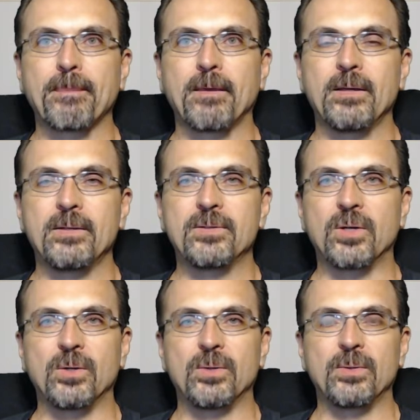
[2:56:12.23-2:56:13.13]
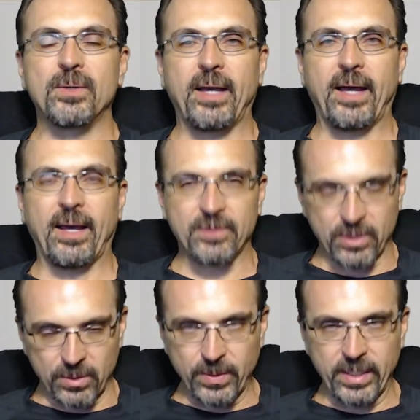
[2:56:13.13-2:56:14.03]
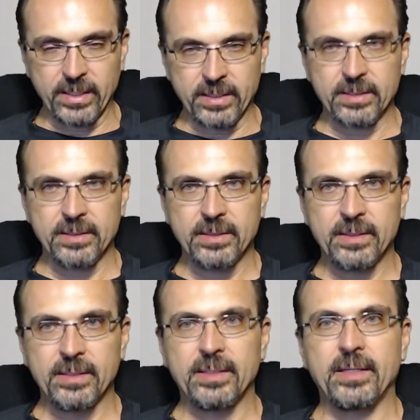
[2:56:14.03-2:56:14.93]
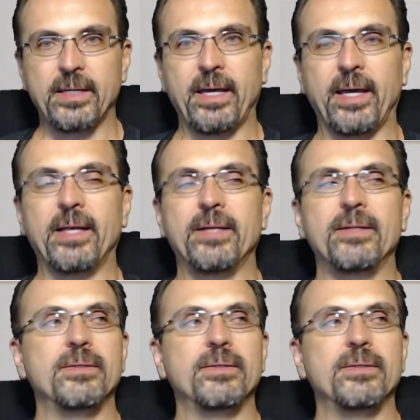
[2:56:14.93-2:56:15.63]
So have a good week, and